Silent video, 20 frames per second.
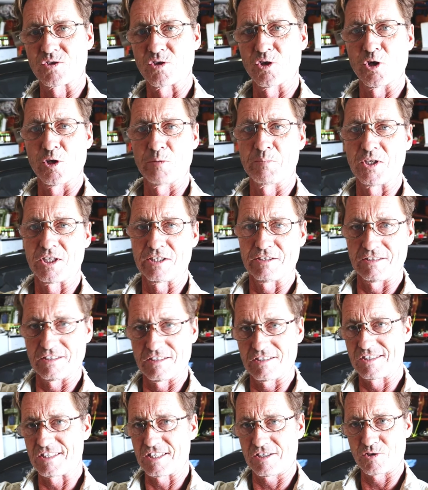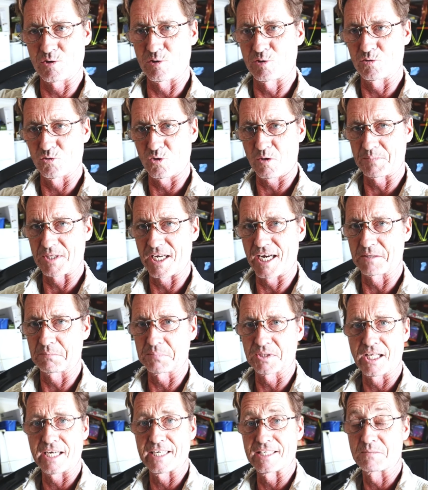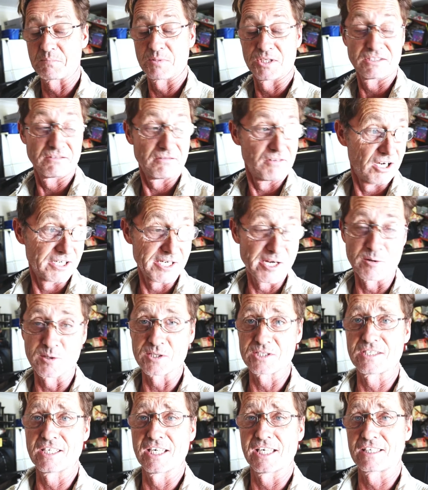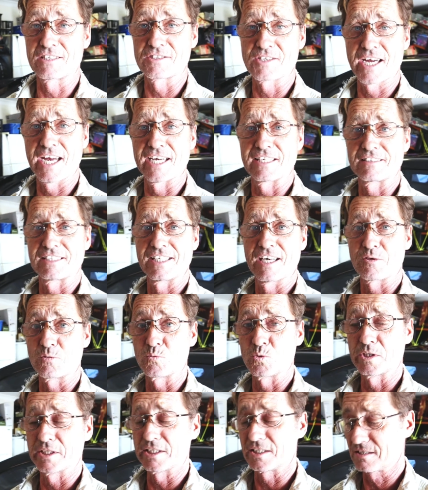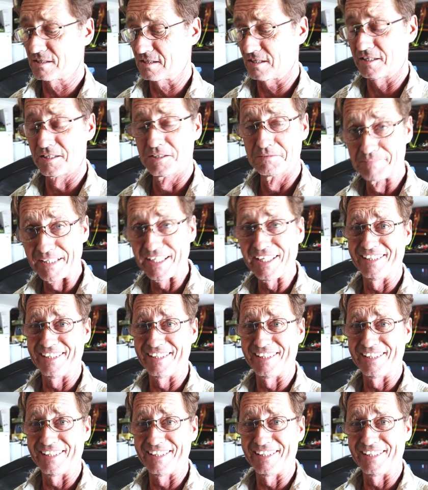disturbed it and it's just sort of dropped out of place, but I know it's there because I had it the other week, so